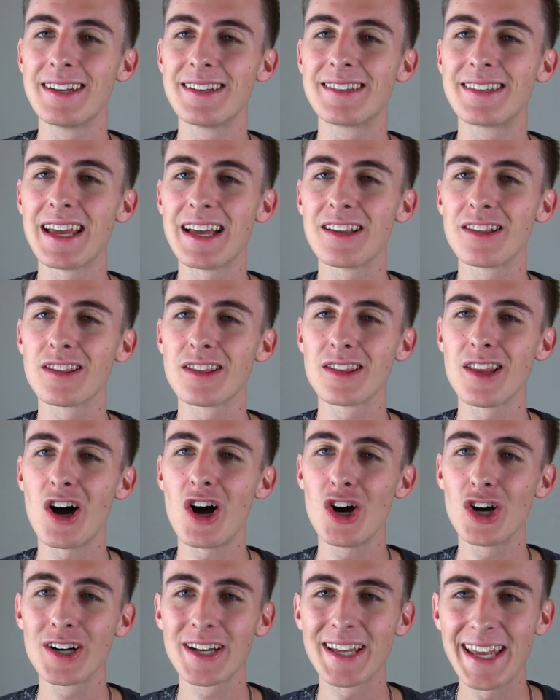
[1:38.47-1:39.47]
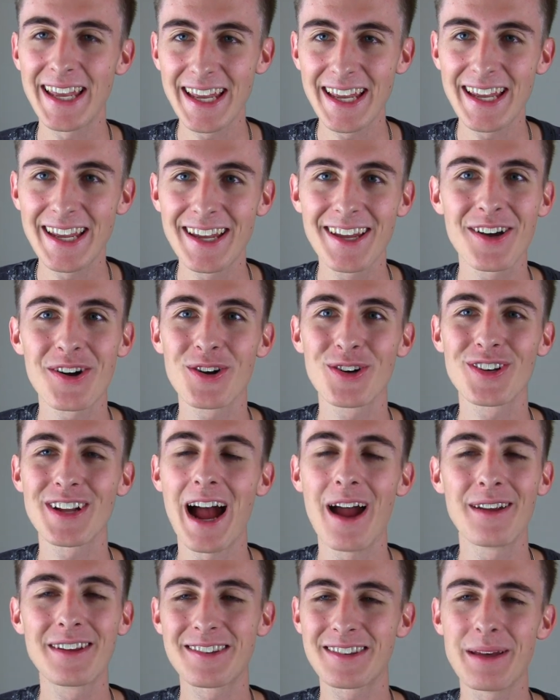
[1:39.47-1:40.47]
De'Longhi,
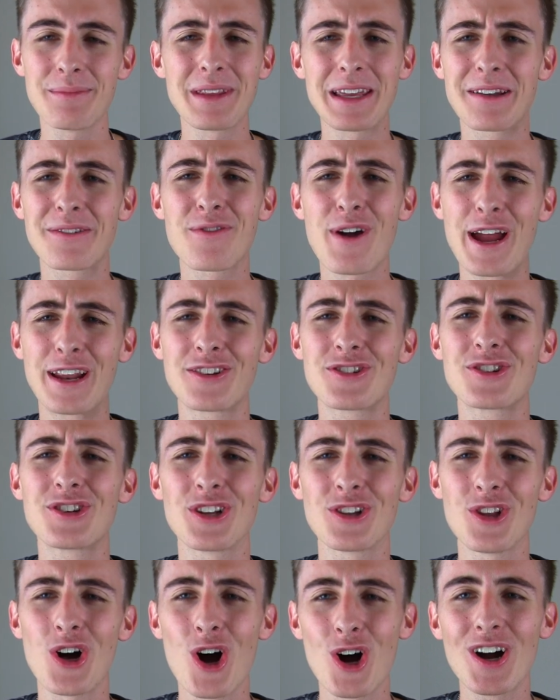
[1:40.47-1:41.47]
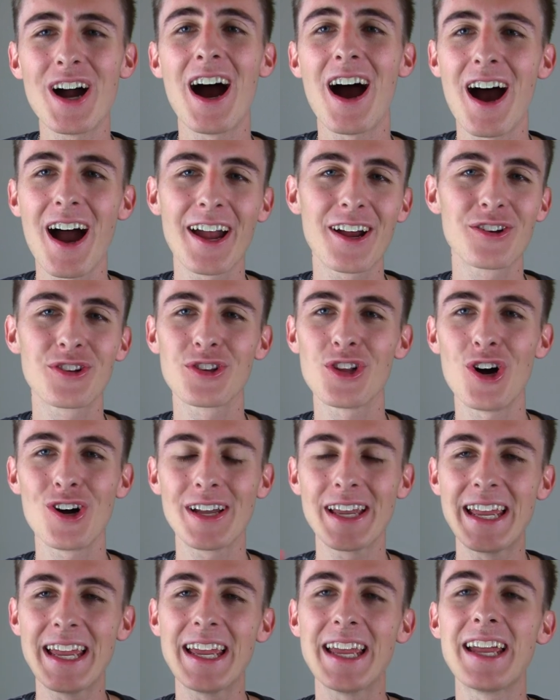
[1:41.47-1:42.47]
or something French, De'Longhi or
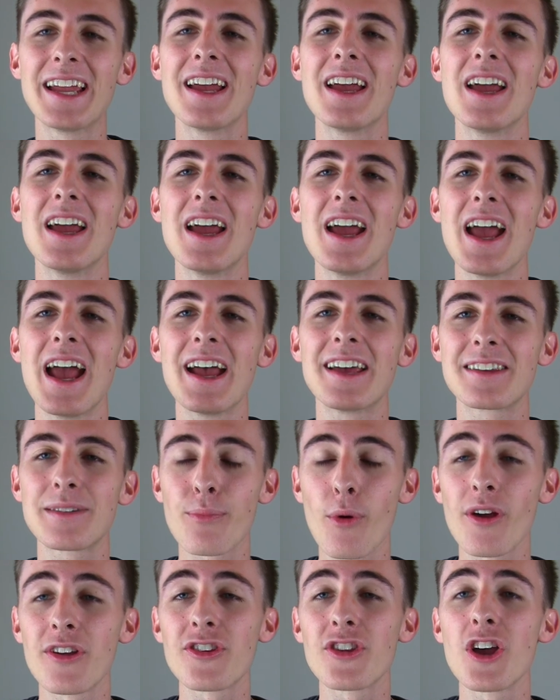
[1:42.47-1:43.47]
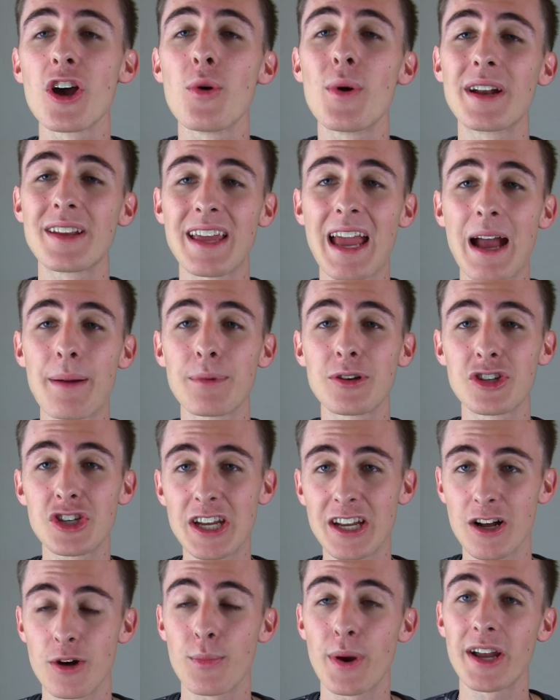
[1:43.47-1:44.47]
De'Longhi Espresso and
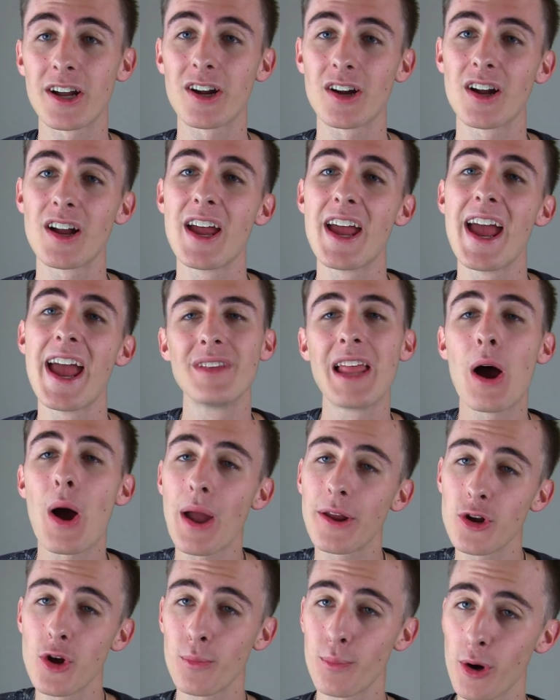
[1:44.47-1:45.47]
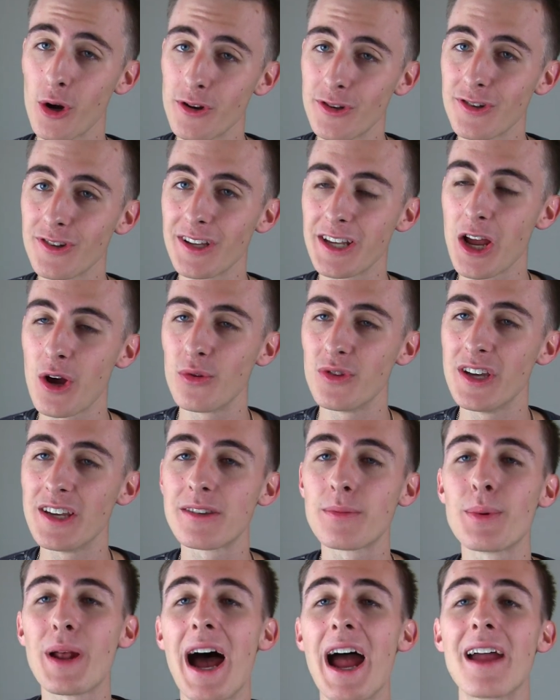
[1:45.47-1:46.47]
Cappuccino Maker. Now I don't personally own
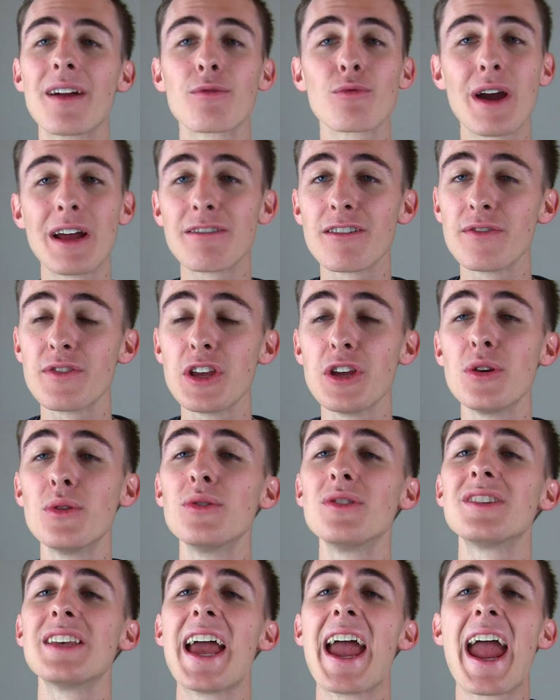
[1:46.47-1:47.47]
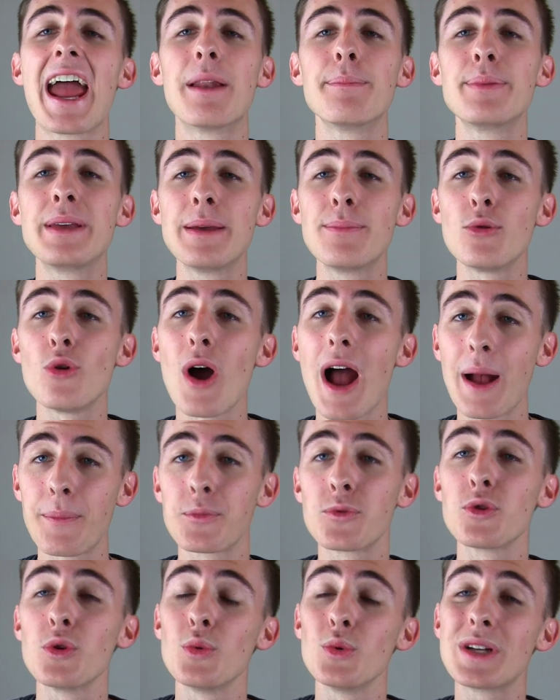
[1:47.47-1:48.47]
this, but I've read reviews and people
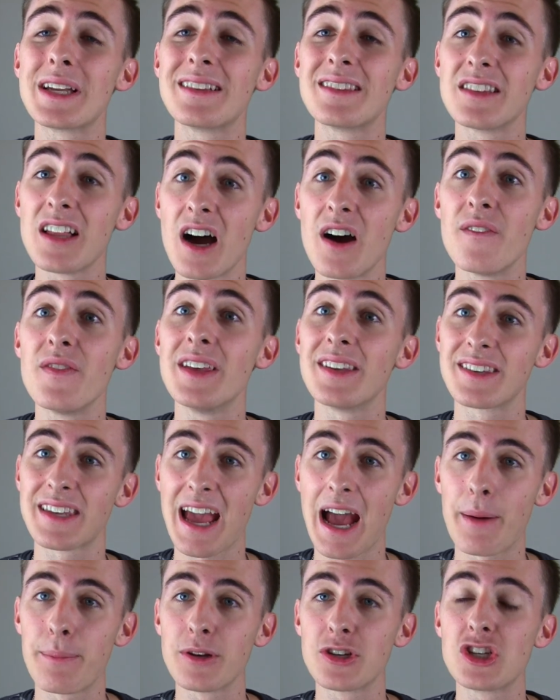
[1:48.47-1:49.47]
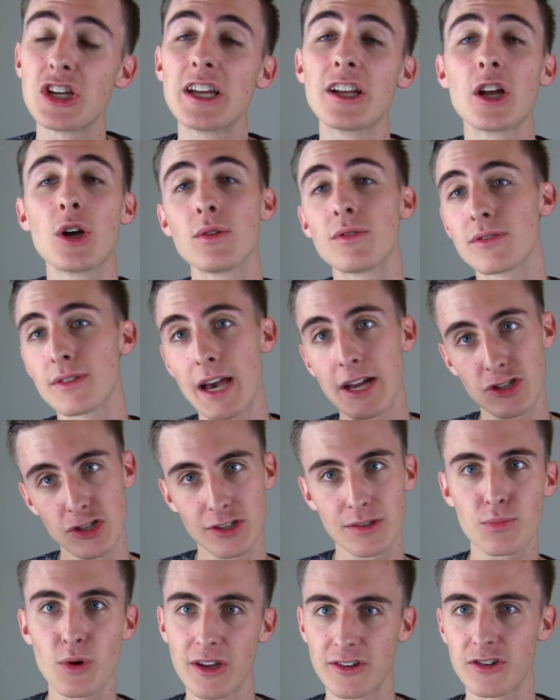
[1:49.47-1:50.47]
absolutely love this cappuccino slash
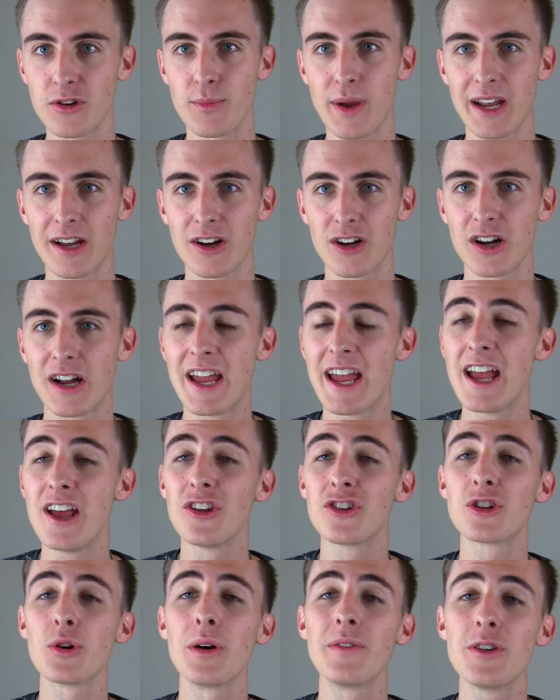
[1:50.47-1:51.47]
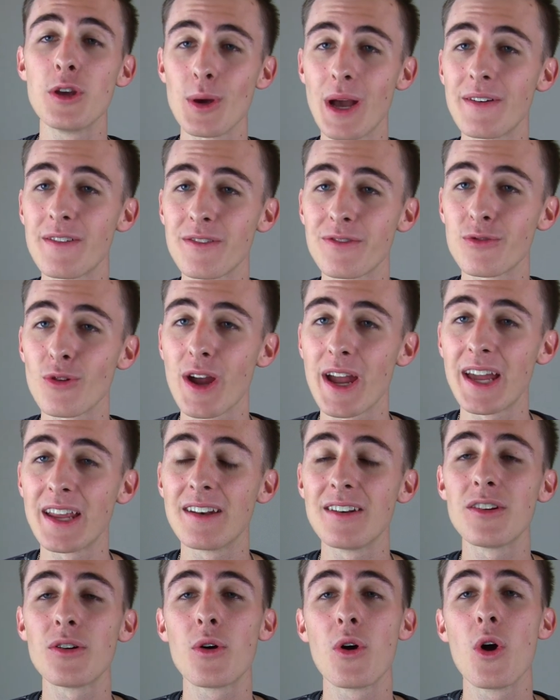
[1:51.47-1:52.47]
espresso maker. So if you have a
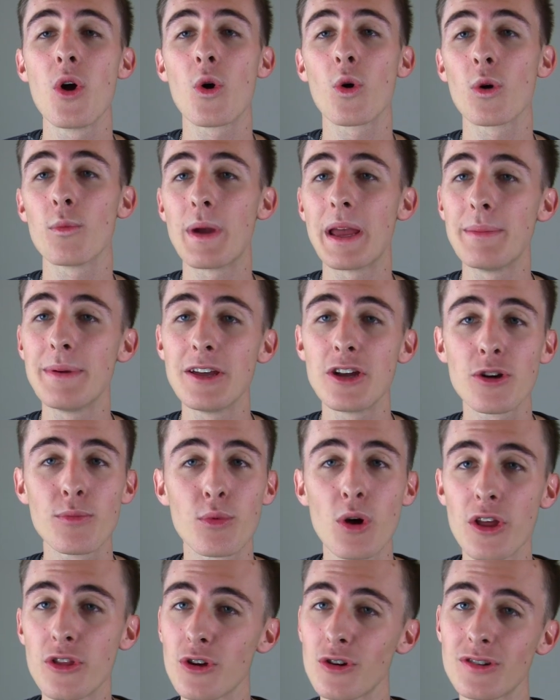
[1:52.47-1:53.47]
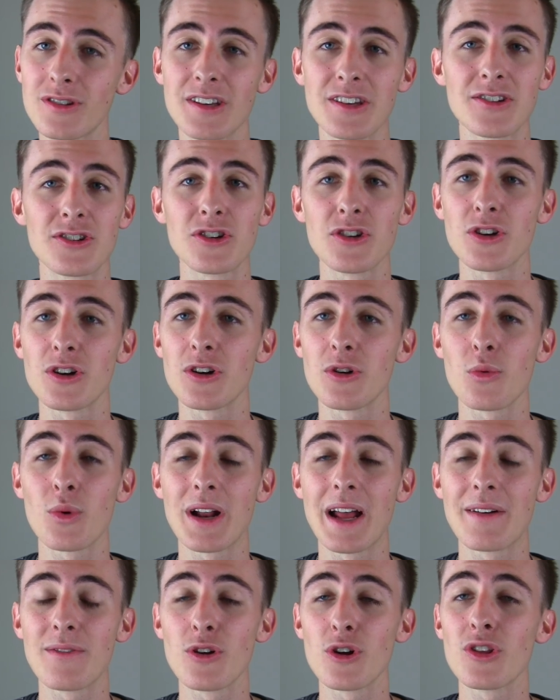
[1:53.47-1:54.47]
friend or maybe your brother or sister or
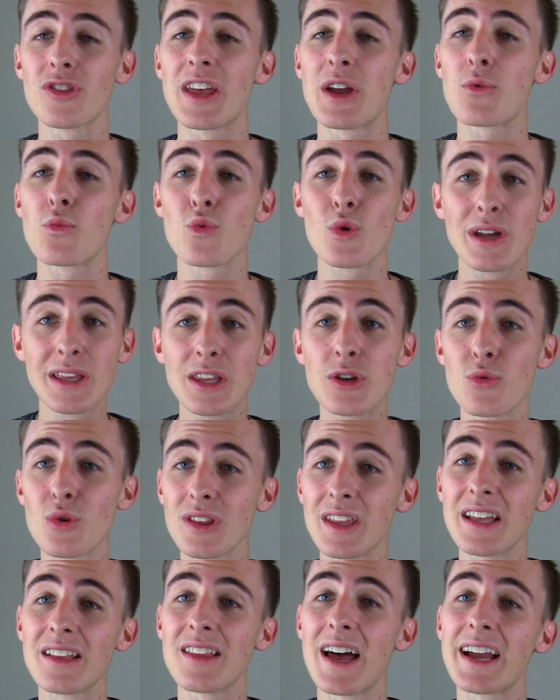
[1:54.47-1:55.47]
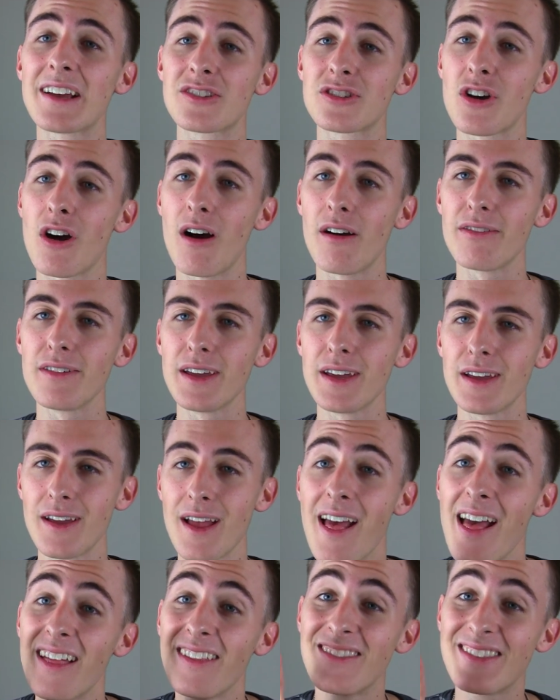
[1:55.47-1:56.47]
whatever that really, really likes
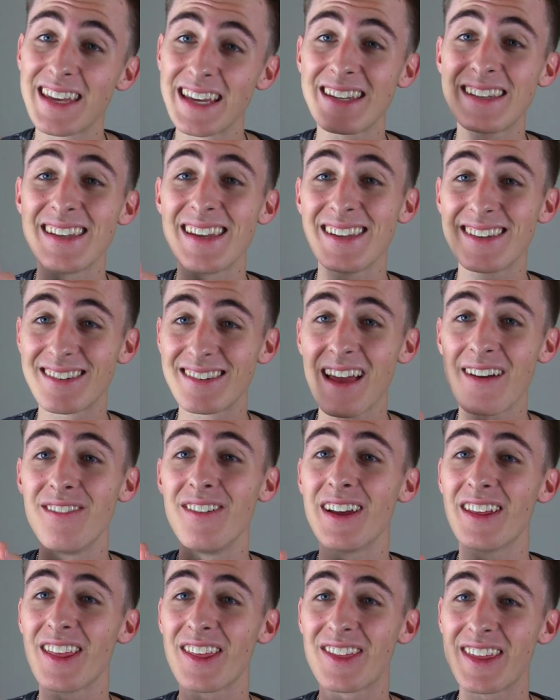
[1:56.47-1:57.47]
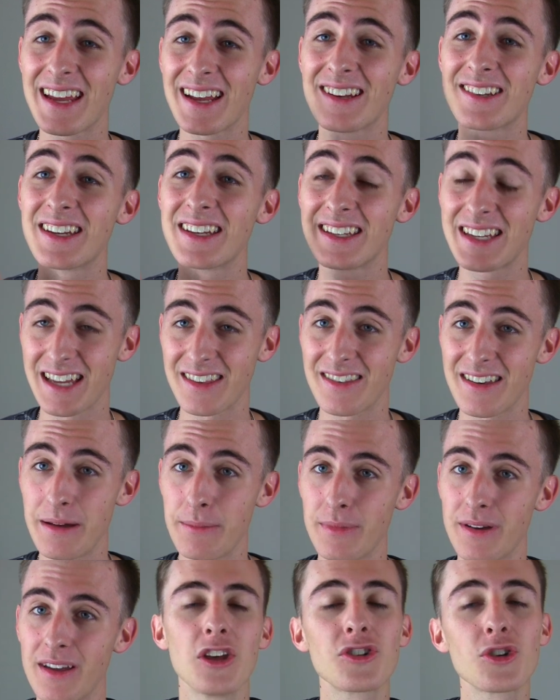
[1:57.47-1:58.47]
coffee, this is definitely the thing to get
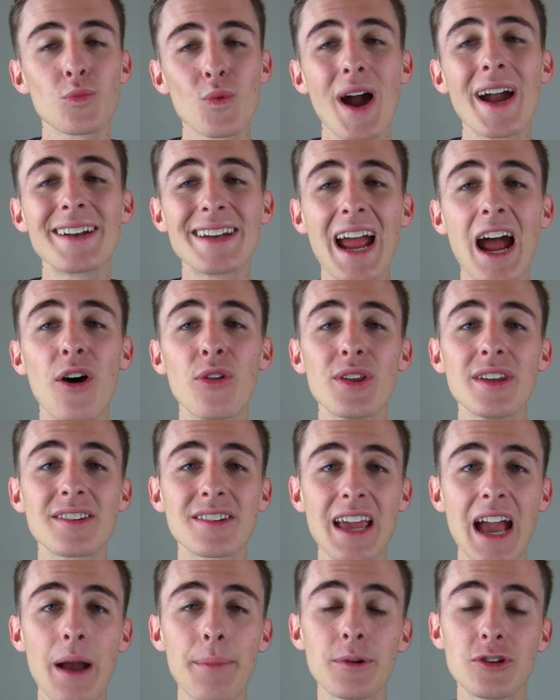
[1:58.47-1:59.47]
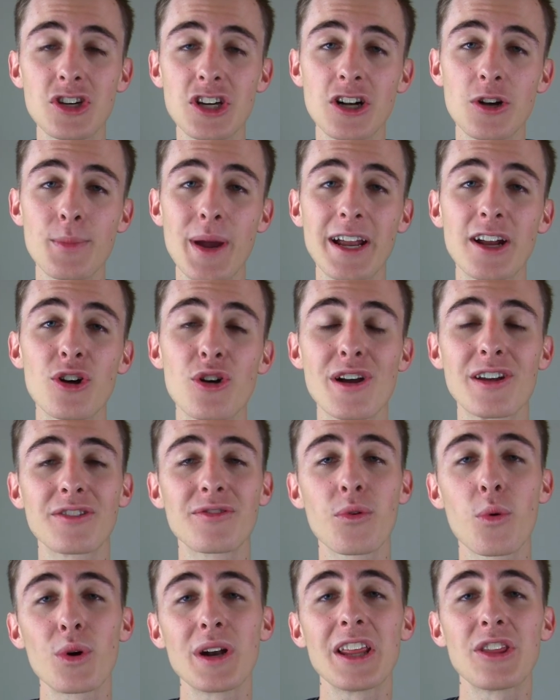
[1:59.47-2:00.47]
them. So right now this cappuccino maker is
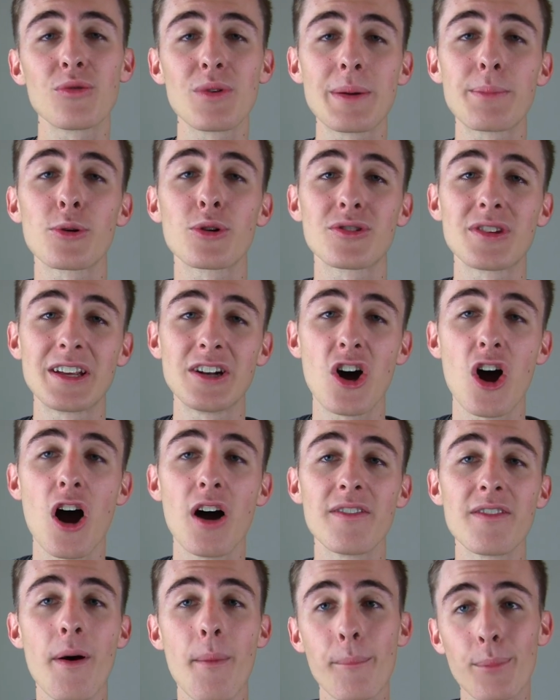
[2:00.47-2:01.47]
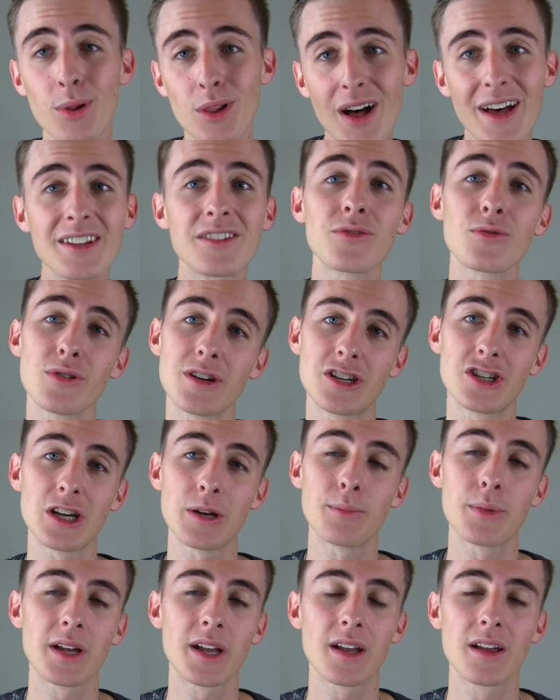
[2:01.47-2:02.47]
forty-three percent off plus free
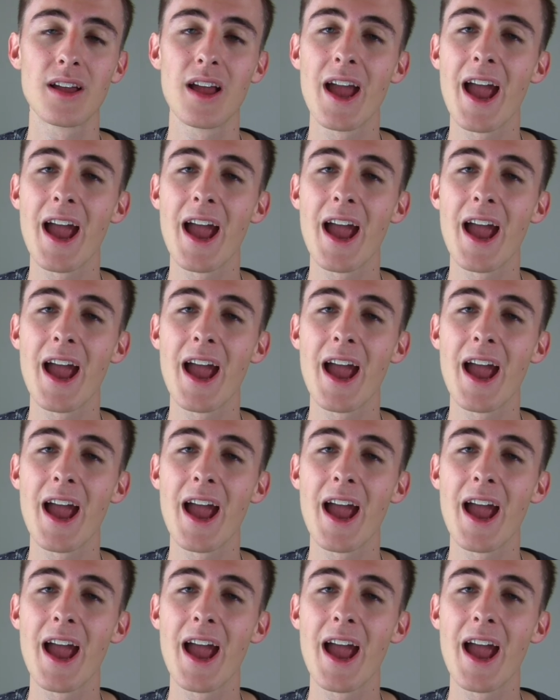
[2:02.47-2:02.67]
shipping.